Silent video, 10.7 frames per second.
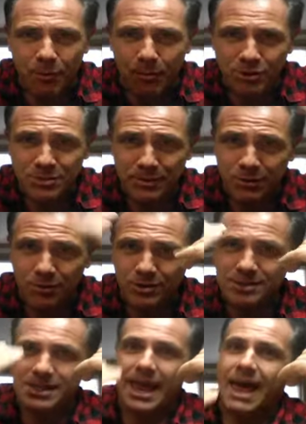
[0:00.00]
most
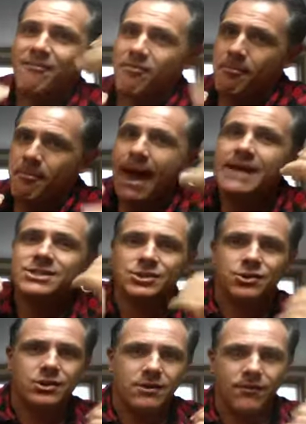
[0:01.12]
entrepreneurs have
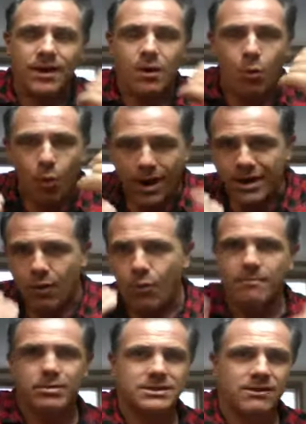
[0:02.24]
mastered their one on
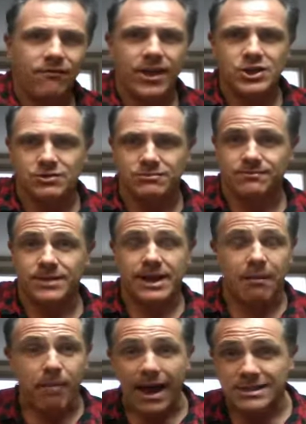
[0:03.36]
one presentation, their
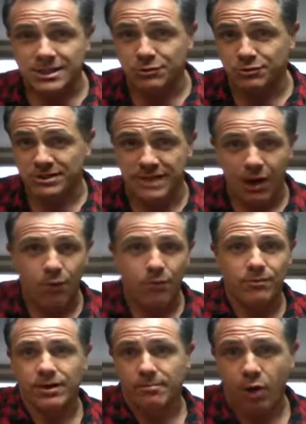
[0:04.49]
capacity to sell
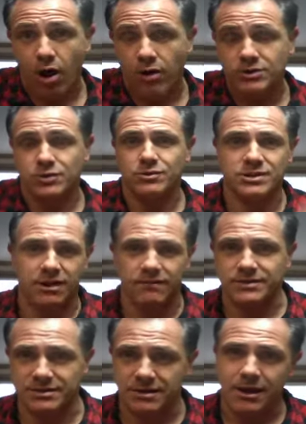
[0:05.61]
their products or
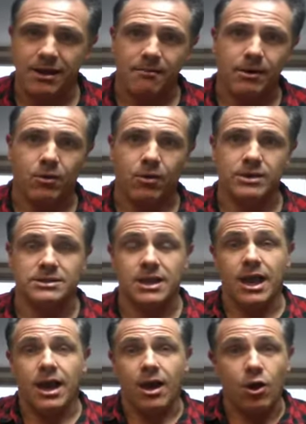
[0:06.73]
services, because
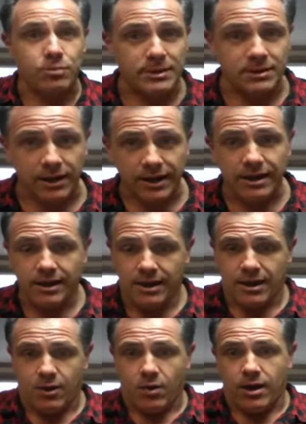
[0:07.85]
ultimately
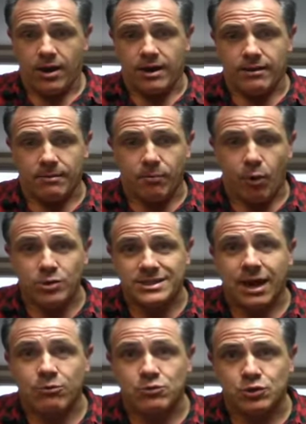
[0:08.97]
boils
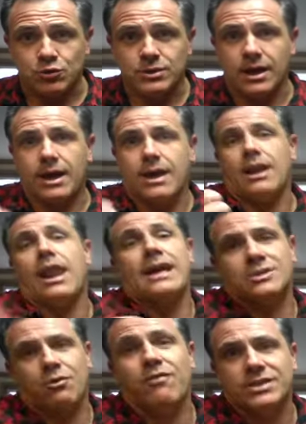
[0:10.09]
down to the last
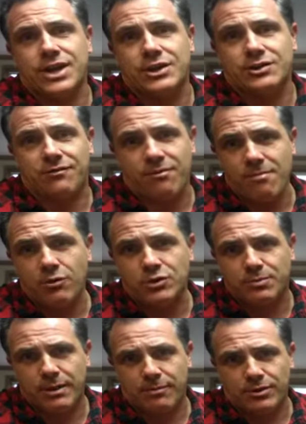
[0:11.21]
conversation for most
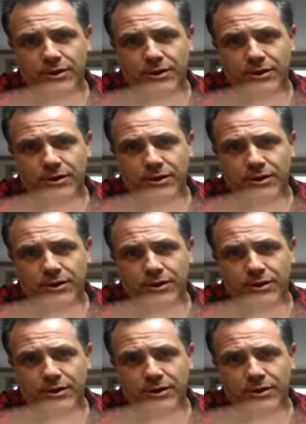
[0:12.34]
people, the